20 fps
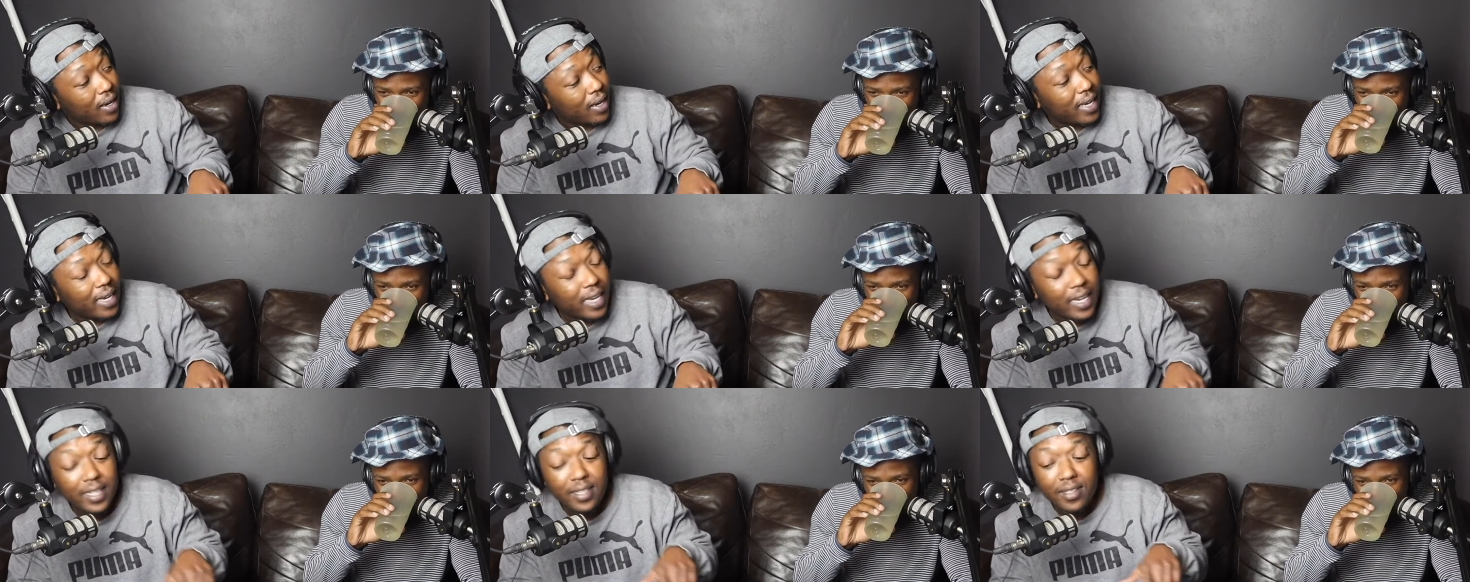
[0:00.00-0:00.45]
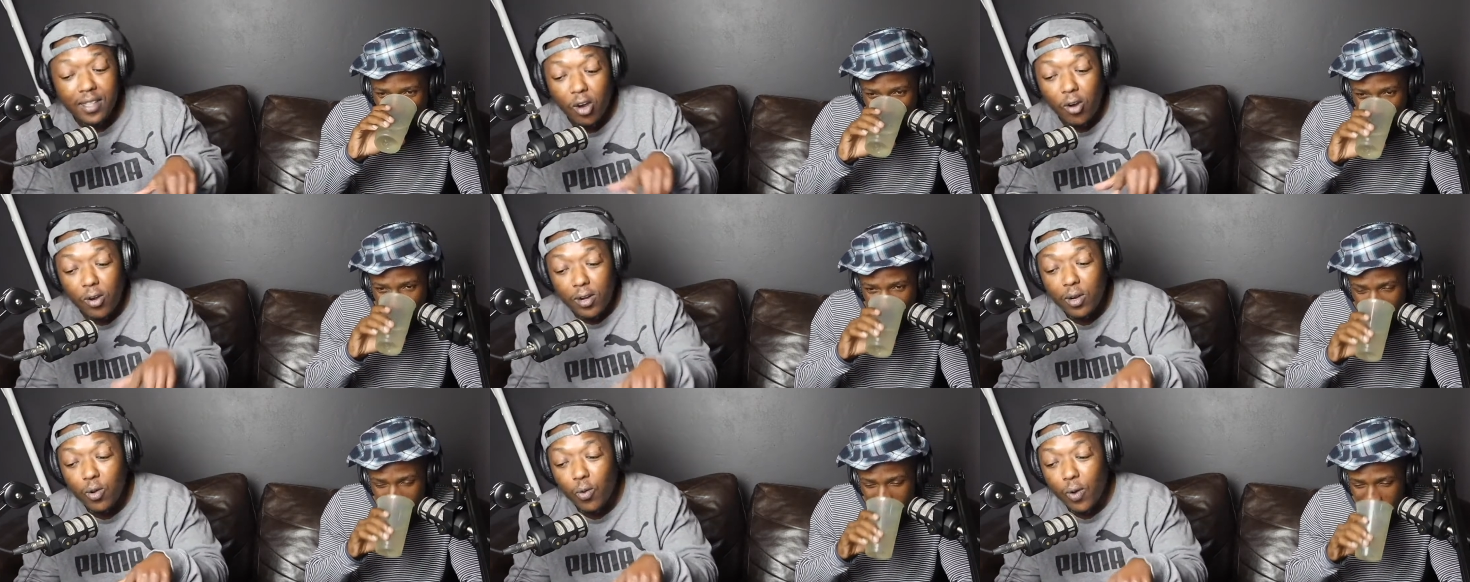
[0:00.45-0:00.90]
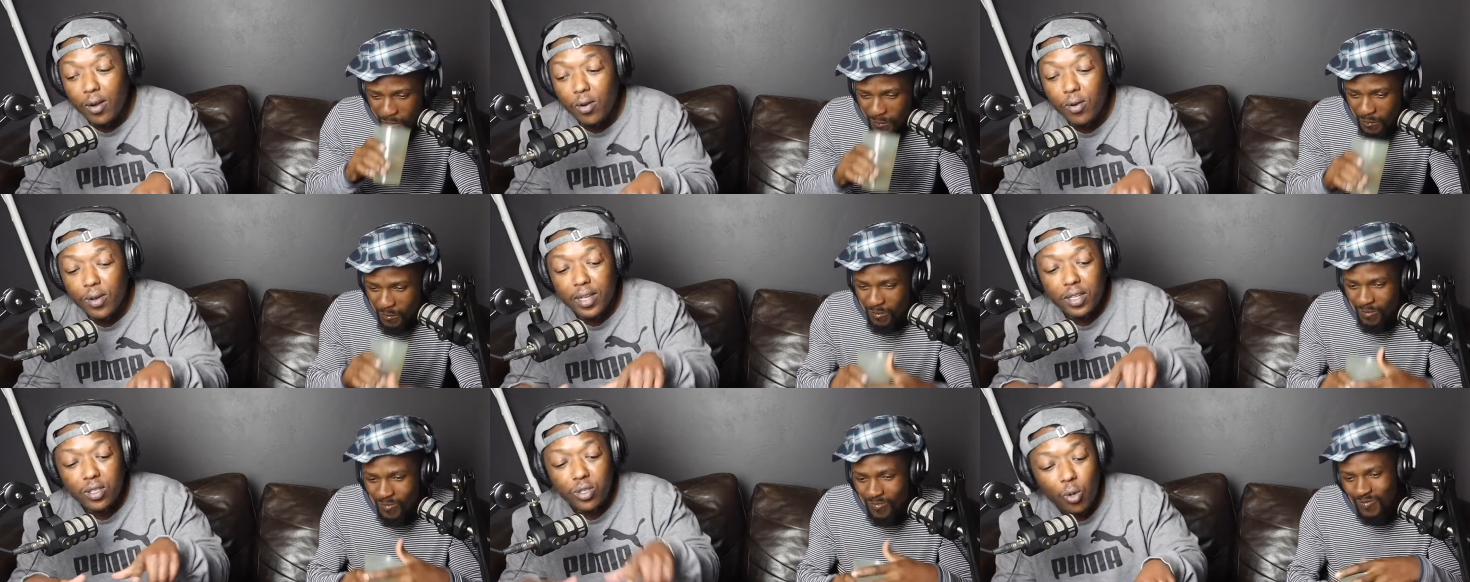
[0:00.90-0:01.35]
Speaker 1: He's the only one who
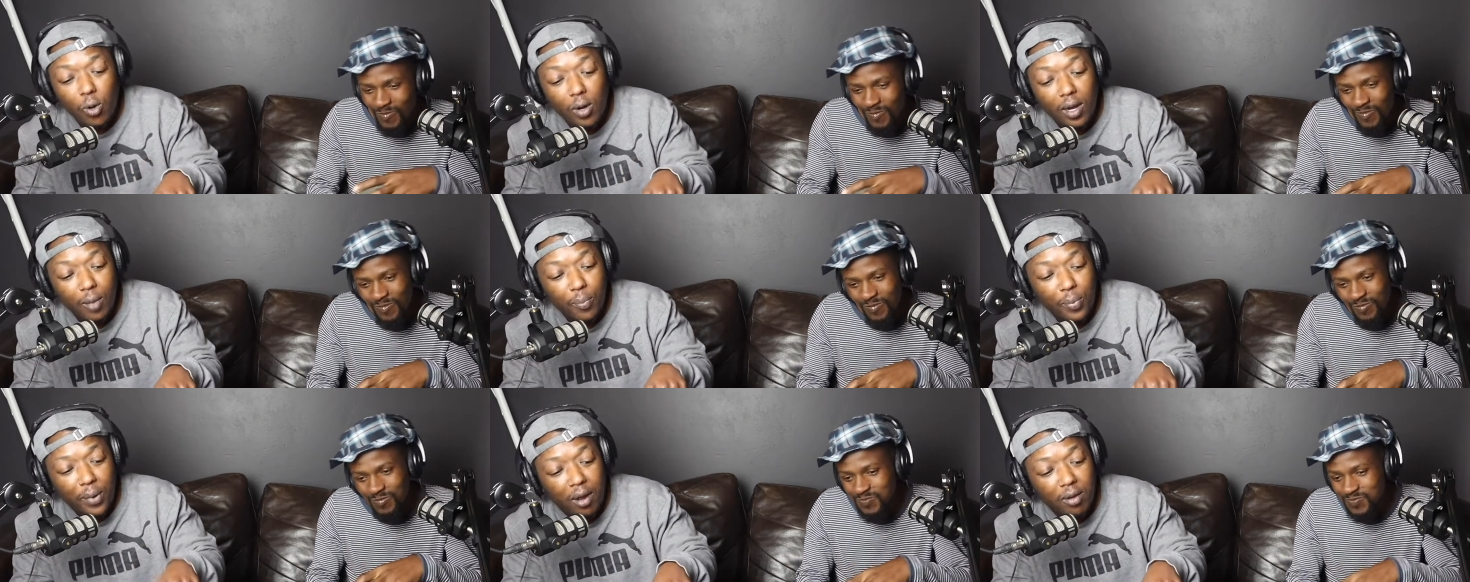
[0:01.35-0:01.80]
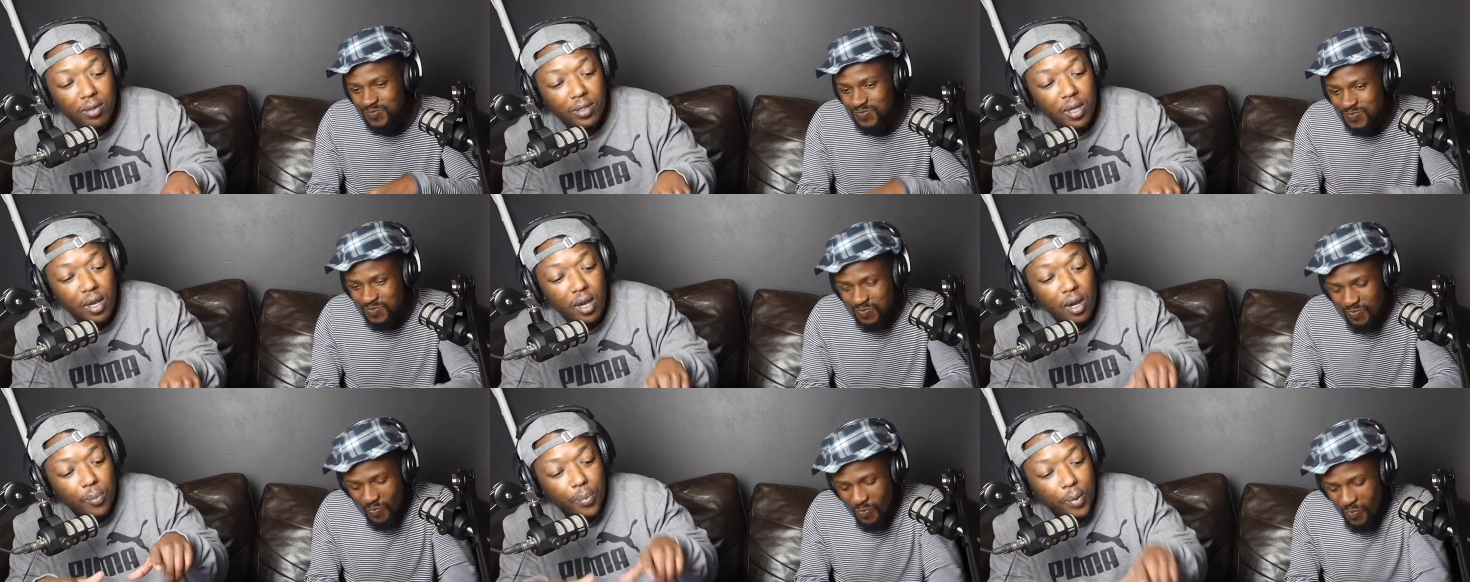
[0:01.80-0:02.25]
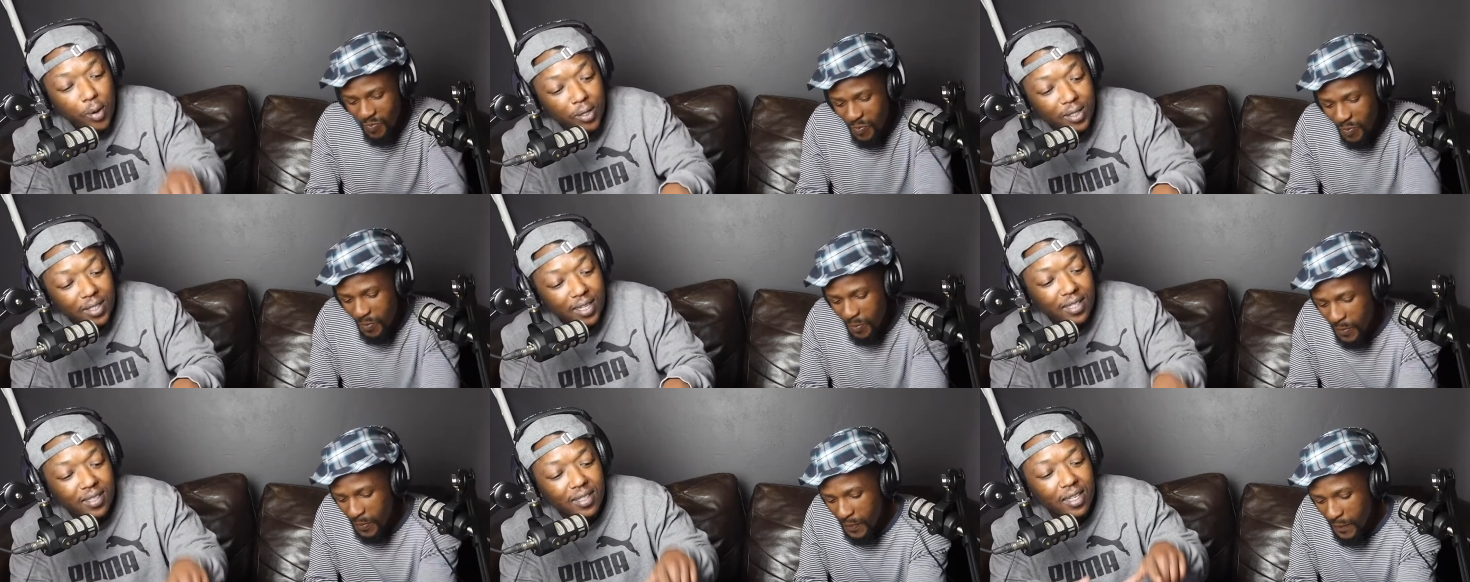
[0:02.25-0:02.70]
can talk about
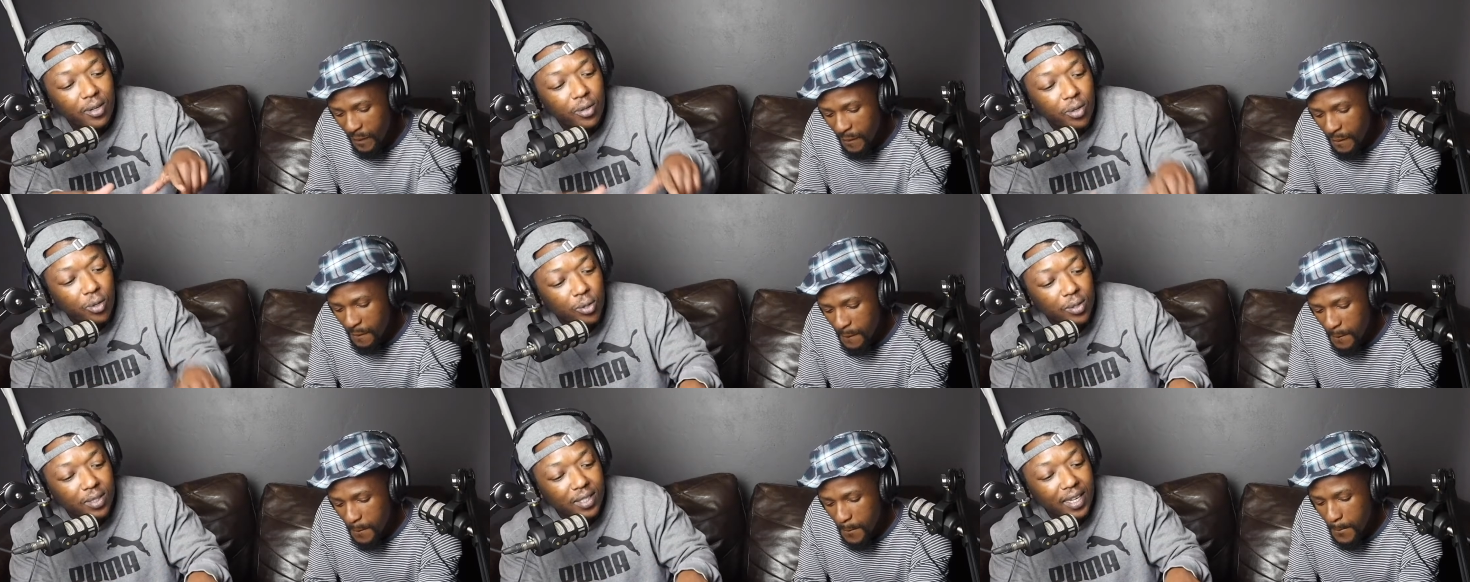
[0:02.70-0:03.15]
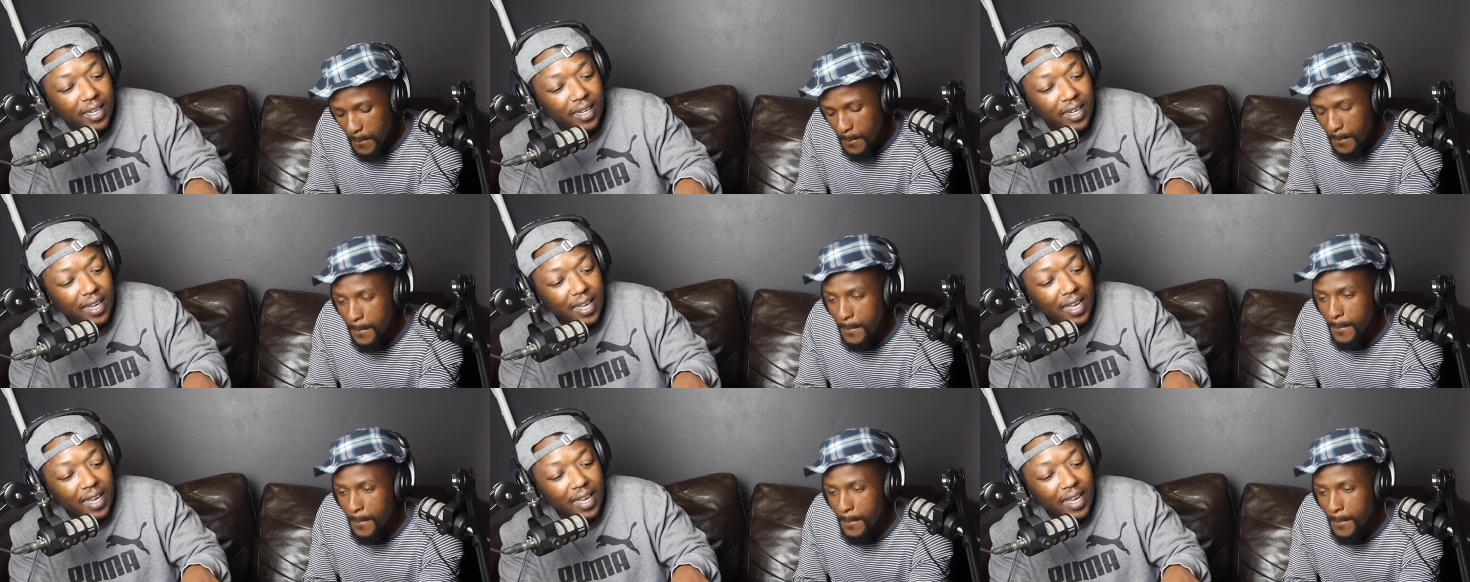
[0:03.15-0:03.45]
protests and looting